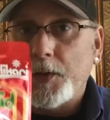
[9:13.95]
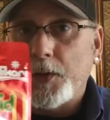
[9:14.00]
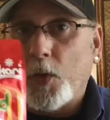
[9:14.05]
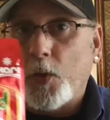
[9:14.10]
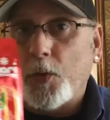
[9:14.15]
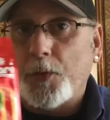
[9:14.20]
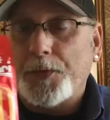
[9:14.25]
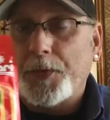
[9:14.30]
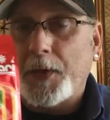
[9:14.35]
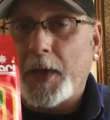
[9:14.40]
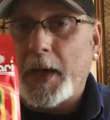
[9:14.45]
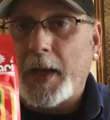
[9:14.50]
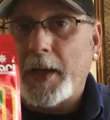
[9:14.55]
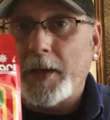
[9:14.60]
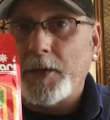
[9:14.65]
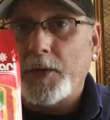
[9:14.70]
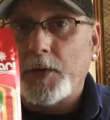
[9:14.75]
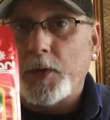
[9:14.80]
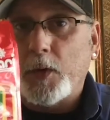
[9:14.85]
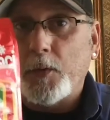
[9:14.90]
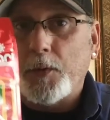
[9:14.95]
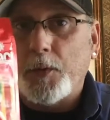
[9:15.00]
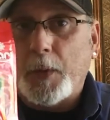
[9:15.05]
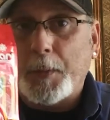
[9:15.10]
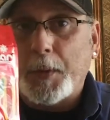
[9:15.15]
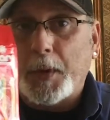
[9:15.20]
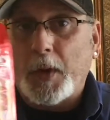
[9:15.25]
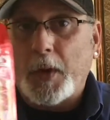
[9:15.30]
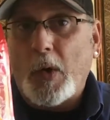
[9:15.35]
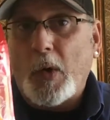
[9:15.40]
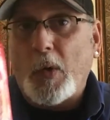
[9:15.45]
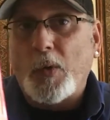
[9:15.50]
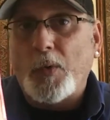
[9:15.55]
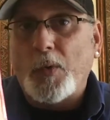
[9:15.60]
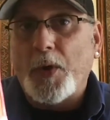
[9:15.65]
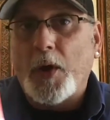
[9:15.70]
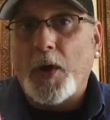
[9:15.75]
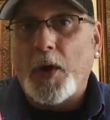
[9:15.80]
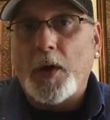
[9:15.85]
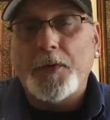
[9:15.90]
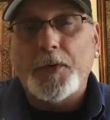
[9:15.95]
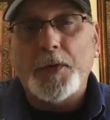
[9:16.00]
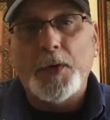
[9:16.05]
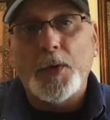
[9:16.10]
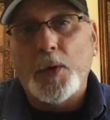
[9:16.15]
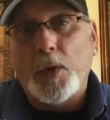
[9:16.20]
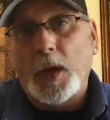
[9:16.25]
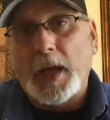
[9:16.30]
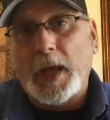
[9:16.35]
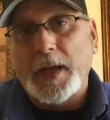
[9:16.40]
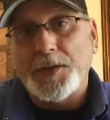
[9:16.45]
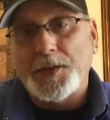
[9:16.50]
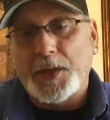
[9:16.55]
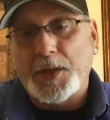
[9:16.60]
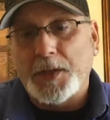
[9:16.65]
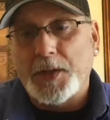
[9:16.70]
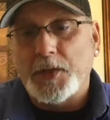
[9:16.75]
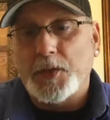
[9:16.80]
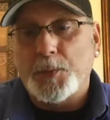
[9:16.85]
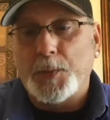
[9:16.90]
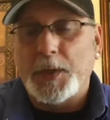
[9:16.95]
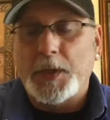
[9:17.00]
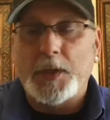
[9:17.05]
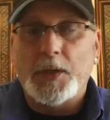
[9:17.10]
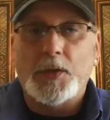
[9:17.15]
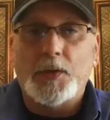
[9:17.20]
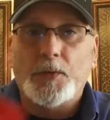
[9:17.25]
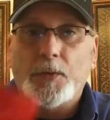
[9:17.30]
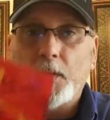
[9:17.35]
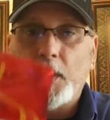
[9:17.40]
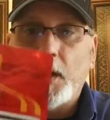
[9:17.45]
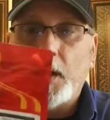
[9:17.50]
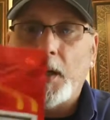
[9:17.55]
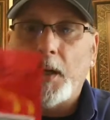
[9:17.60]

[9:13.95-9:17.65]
adult size, so I'm going to hold off utilizing this, because